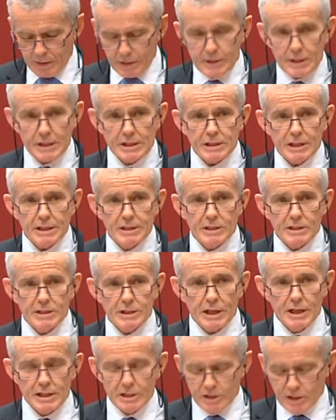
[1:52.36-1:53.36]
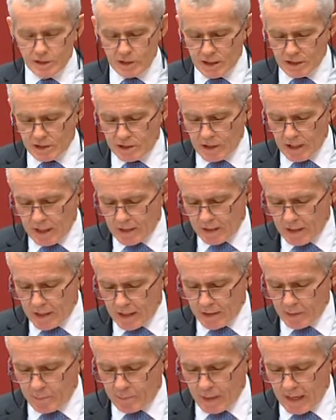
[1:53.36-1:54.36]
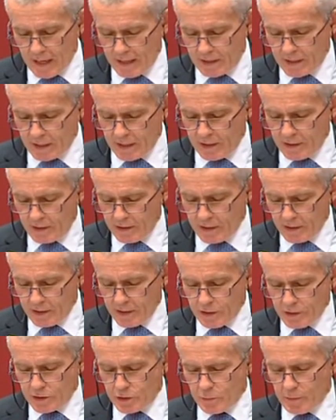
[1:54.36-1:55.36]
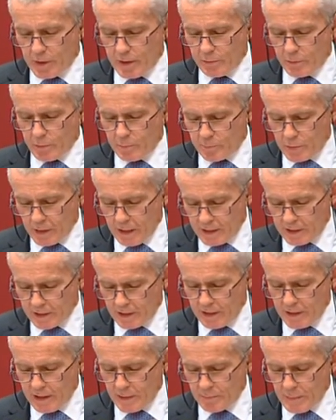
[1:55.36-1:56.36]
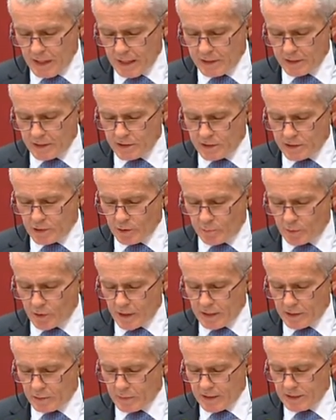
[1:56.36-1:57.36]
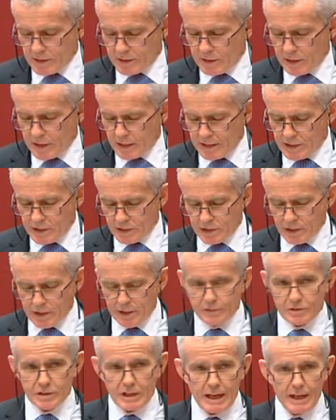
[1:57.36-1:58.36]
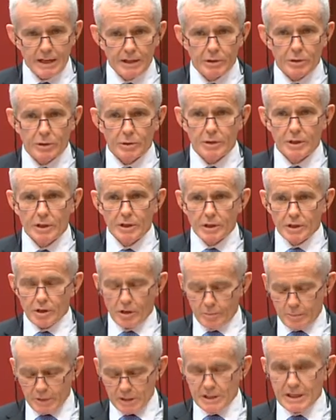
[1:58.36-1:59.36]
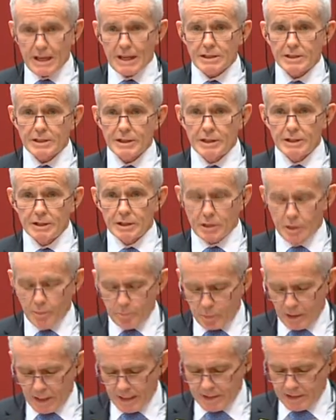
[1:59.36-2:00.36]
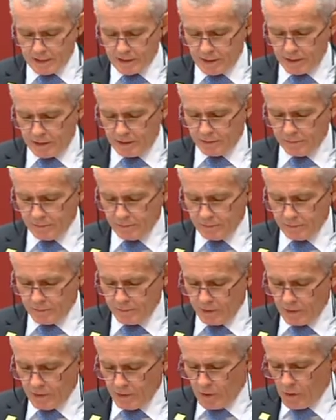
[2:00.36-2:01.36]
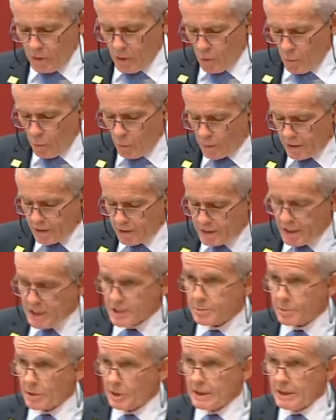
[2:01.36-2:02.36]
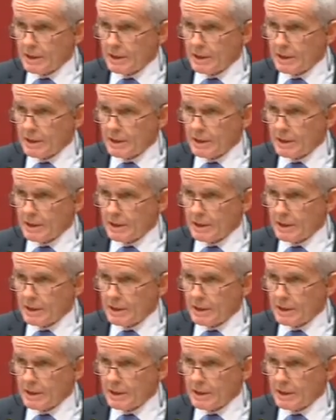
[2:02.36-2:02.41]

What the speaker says: This legislation is yet another band-aid to a repeatedly amended superannuation legislative tangle of Byzantine complexity. What is desperately